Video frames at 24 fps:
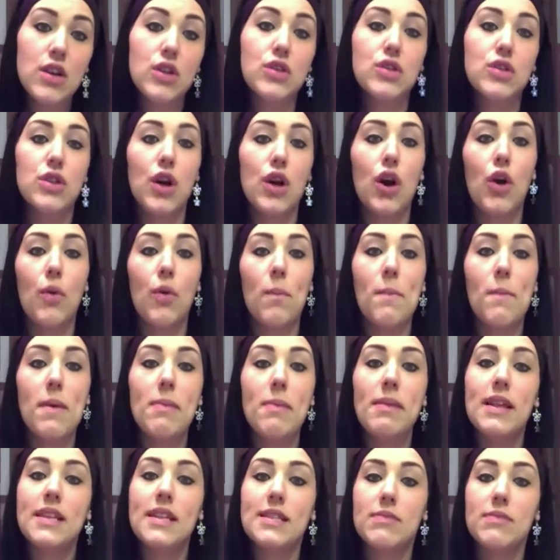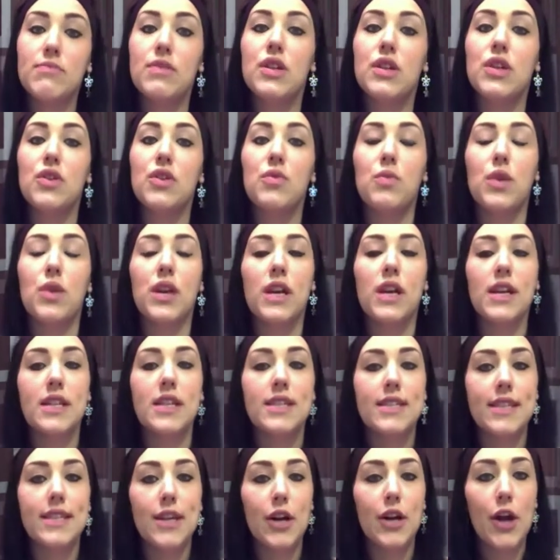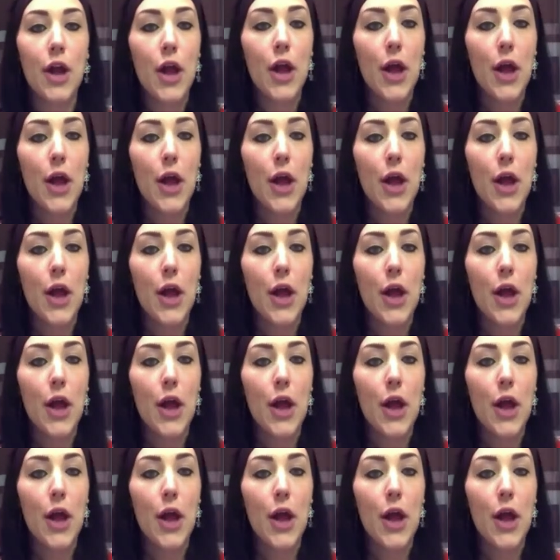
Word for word: So maybe that's something you want to consider.